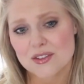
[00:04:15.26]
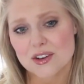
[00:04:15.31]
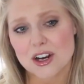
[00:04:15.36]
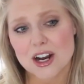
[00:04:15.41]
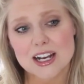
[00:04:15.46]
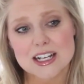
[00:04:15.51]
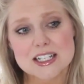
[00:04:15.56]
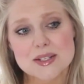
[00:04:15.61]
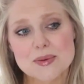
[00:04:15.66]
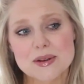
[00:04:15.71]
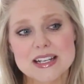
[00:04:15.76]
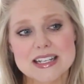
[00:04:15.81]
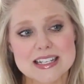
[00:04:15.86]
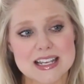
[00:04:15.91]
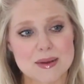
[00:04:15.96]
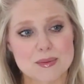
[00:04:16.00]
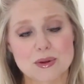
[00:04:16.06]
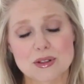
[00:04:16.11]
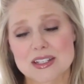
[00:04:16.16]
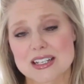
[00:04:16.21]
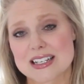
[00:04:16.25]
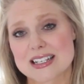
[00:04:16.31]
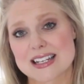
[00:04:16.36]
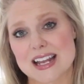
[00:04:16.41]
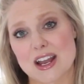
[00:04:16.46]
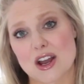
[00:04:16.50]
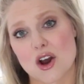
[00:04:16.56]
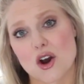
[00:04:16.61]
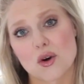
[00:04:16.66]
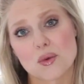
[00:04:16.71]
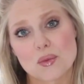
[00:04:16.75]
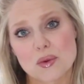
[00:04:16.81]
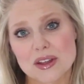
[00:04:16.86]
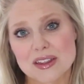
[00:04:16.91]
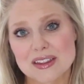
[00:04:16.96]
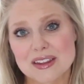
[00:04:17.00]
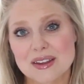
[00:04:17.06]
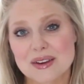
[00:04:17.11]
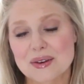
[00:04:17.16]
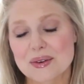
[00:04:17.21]
husband is able to stay home
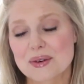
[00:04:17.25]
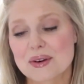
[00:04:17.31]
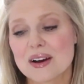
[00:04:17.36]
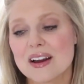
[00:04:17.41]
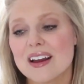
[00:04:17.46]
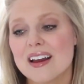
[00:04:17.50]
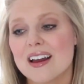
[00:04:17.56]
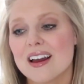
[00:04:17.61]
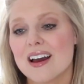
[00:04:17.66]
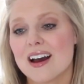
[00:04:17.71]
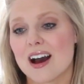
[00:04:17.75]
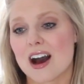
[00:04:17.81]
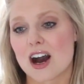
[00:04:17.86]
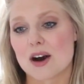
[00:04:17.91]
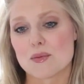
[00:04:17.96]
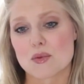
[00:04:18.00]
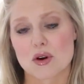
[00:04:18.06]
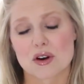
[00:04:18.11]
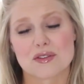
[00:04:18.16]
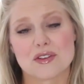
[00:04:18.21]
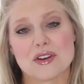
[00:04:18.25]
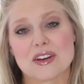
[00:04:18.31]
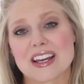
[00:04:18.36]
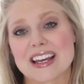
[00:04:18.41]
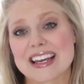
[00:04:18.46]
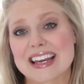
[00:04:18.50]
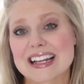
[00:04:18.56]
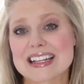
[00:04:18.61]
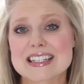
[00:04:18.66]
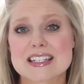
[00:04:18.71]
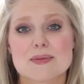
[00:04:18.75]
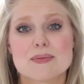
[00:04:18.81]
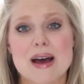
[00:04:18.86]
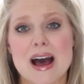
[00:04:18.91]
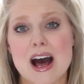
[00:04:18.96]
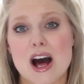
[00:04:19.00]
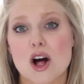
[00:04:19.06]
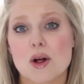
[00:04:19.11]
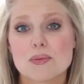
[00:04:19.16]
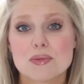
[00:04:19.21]
with you, or if you can get some
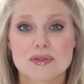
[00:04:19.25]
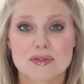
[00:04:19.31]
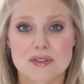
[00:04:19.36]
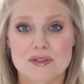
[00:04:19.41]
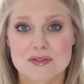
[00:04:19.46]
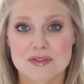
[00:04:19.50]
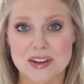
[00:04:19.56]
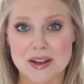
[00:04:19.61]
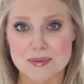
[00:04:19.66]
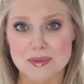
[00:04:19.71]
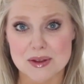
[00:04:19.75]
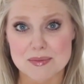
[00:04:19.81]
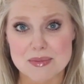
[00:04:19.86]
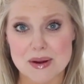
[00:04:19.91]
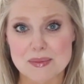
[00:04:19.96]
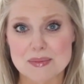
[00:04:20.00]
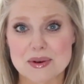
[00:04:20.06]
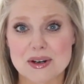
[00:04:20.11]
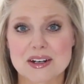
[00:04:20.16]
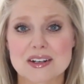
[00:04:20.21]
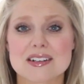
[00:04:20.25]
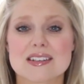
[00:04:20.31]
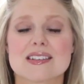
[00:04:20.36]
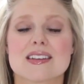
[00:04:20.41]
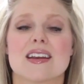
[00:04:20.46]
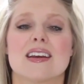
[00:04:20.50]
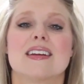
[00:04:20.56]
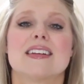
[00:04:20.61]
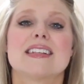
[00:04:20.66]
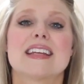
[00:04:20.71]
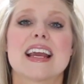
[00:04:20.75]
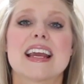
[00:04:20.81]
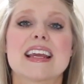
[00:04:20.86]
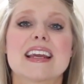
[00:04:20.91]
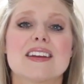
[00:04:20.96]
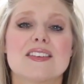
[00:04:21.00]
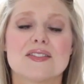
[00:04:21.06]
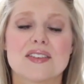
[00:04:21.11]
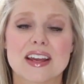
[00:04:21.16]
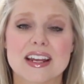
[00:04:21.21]
help from family members, take
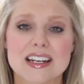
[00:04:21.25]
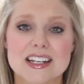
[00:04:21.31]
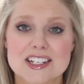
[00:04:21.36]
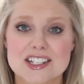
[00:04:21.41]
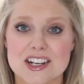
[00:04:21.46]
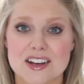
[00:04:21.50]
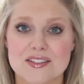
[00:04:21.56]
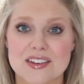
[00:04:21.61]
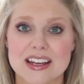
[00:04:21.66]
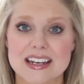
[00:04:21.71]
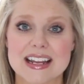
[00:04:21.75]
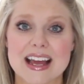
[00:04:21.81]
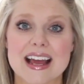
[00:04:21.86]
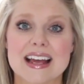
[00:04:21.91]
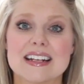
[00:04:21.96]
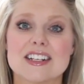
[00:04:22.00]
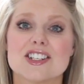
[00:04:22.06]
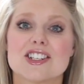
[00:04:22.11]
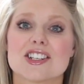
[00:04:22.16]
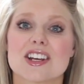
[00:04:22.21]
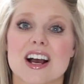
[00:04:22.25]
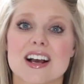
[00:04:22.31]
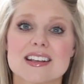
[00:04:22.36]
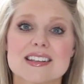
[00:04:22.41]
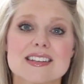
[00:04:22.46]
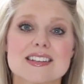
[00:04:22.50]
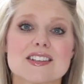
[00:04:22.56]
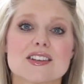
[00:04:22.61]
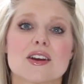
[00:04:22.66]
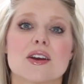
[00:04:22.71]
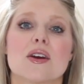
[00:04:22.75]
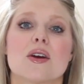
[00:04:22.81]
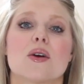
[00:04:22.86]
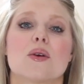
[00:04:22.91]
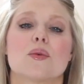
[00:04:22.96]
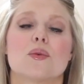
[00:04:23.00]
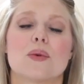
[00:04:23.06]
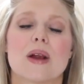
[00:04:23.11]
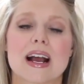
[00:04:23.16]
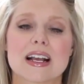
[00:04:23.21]
advantage of it and just
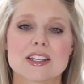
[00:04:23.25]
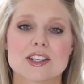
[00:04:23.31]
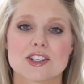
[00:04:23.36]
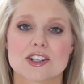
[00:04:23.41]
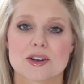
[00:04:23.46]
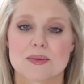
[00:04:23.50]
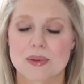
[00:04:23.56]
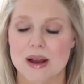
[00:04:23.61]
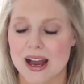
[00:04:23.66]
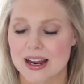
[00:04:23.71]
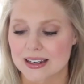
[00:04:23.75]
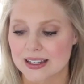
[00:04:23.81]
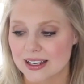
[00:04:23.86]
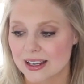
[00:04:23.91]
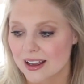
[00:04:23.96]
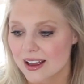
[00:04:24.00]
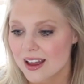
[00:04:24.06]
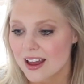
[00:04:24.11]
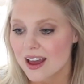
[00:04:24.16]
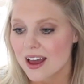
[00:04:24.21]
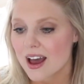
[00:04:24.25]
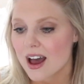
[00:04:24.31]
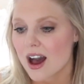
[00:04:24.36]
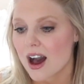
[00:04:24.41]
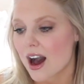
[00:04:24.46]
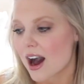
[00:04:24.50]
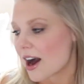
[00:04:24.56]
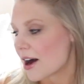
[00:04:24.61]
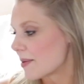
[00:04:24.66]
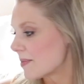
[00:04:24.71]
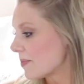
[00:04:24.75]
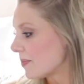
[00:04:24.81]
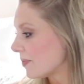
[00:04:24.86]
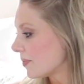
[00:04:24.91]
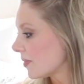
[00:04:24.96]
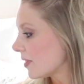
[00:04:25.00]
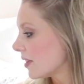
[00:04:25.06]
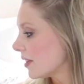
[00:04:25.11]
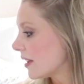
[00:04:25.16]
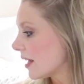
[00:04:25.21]
rest your body.
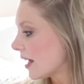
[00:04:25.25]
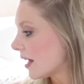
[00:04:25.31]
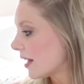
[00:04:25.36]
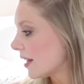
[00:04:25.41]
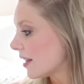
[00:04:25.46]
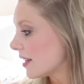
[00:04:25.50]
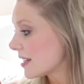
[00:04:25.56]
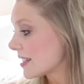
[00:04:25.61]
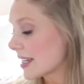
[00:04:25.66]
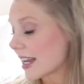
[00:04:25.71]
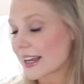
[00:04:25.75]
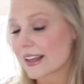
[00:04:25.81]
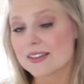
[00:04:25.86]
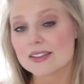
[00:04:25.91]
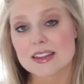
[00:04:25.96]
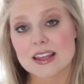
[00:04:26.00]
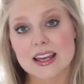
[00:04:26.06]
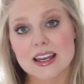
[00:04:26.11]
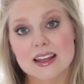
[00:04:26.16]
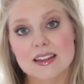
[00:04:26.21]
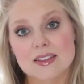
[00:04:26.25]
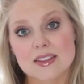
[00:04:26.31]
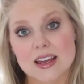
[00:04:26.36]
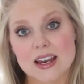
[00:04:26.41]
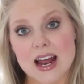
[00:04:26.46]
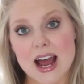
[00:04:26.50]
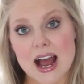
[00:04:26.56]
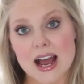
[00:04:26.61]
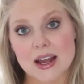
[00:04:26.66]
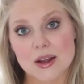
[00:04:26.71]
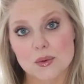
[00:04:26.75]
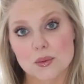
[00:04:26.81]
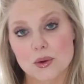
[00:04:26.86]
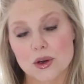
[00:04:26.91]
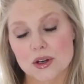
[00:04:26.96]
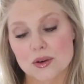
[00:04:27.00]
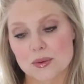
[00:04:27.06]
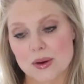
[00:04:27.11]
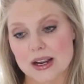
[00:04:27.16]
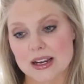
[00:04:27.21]
The second thing that I
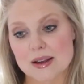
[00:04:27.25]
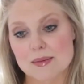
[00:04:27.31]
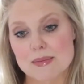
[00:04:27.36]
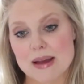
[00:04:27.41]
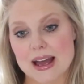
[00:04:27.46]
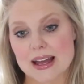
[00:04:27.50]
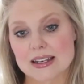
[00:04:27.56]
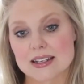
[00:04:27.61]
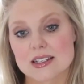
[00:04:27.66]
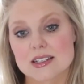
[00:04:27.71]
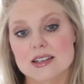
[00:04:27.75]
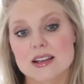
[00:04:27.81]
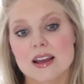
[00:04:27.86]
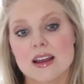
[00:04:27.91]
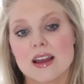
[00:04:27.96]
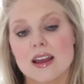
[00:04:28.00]
would recommend,